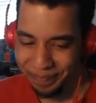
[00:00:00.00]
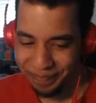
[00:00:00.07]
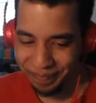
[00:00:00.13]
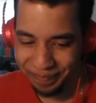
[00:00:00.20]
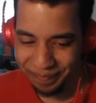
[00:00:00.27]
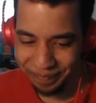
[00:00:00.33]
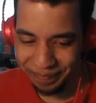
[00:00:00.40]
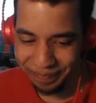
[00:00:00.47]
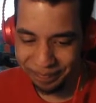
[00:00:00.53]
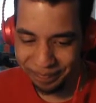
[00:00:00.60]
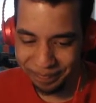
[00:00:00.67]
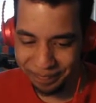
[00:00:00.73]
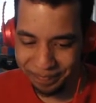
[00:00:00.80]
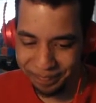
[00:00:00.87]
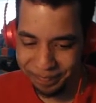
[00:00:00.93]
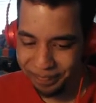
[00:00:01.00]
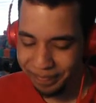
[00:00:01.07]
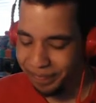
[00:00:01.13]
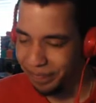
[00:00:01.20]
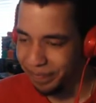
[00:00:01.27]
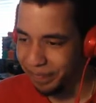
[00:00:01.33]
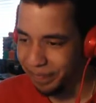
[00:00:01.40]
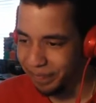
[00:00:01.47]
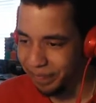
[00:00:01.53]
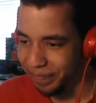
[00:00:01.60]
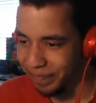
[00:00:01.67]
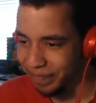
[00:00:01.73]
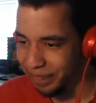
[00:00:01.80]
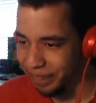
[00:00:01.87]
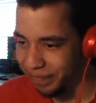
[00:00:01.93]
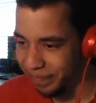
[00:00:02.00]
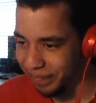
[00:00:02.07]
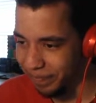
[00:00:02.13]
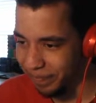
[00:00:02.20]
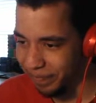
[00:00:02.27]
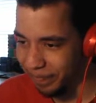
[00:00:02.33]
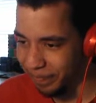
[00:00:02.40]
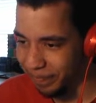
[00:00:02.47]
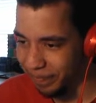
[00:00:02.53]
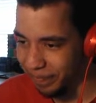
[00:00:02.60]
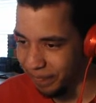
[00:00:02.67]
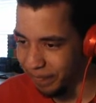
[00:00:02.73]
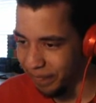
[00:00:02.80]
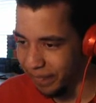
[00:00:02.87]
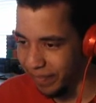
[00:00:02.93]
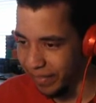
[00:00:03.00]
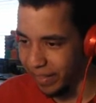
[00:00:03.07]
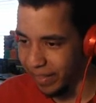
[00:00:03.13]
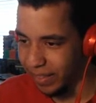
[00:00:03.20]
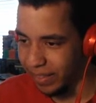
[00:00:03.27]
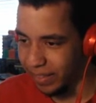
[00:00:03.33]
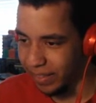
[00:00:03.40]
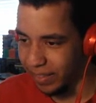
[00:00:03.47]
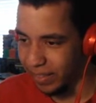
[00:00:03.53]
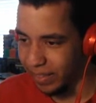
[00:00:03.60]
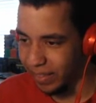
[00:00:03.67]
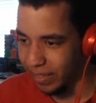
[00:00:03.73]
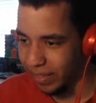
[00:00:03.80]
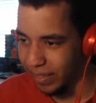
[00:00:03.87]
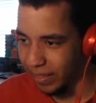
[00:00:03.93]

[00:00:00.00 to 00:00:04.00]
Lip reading: [no speech]